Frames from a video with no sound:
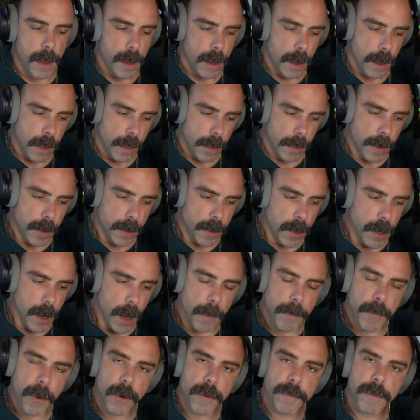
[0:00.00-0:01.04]
The
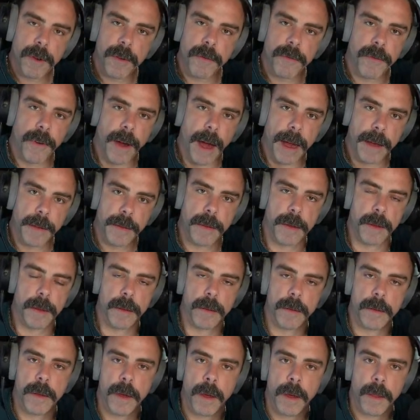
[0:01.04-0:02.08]
number of
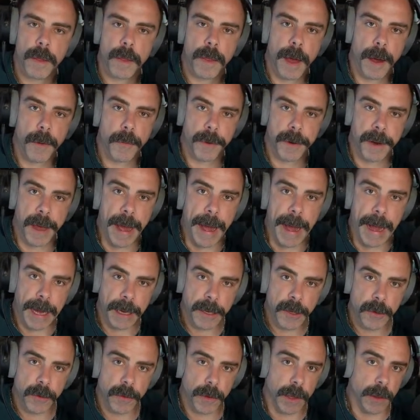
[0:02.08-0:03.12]
devices that would
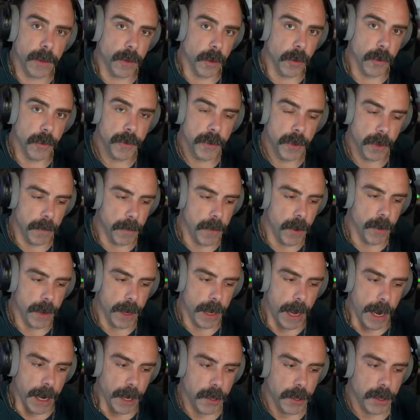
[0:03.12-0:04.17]
actually lose
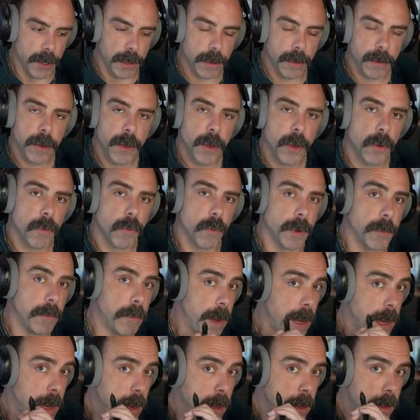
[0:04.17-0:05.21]
communication would
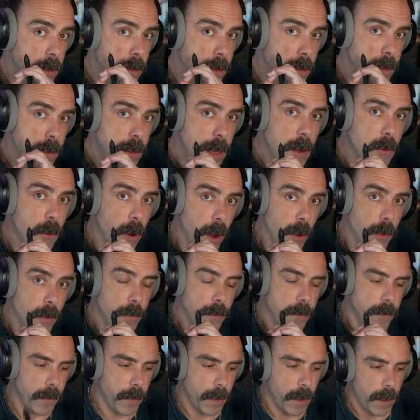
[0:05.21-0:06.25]
be 0.
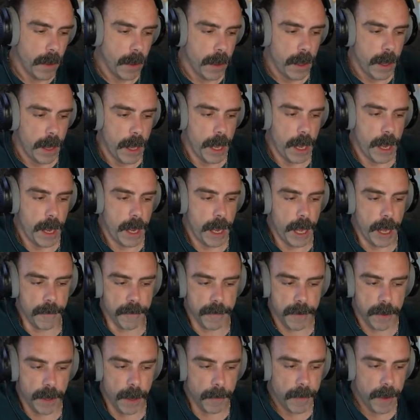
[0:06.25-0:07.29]
If
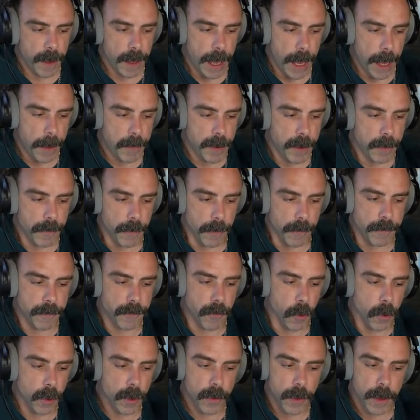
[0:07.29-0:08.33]
something happened, if a
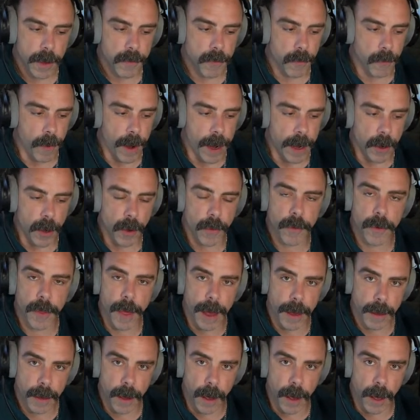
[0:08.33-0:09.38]
forklift ran over
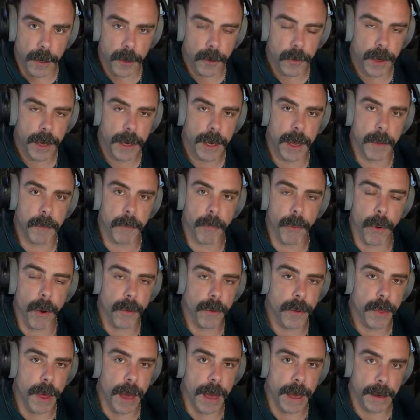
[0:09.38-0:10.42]
that conduit and
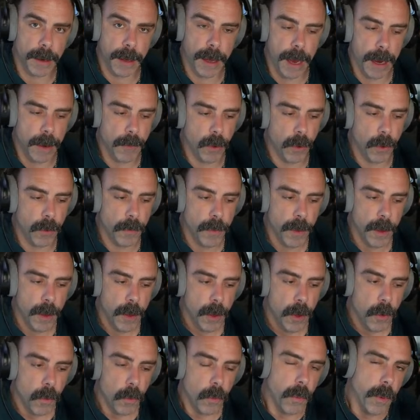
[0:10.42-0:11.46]
broke that cable,
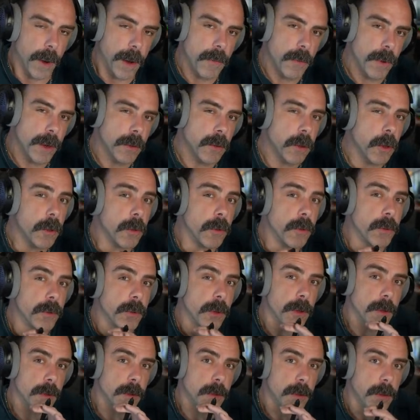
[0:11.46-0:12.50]
we would lose
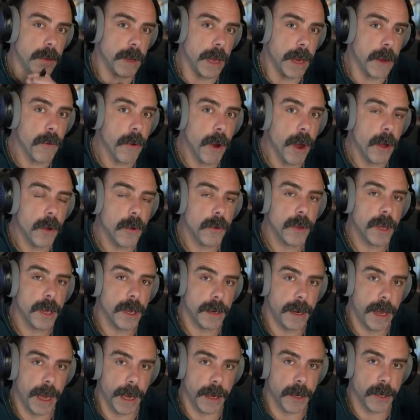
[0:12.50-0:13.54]
0
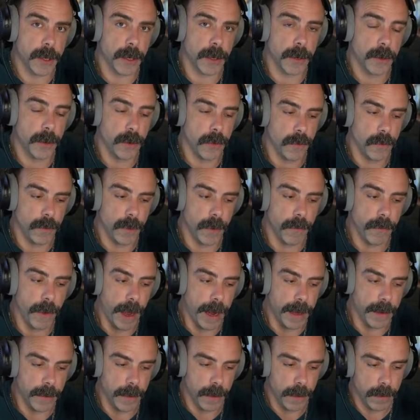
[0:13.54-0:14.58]
connection to
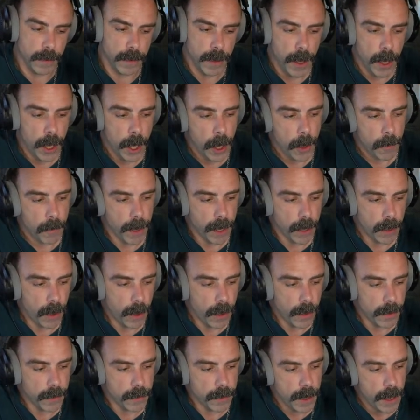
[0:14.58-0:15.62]
devices. Because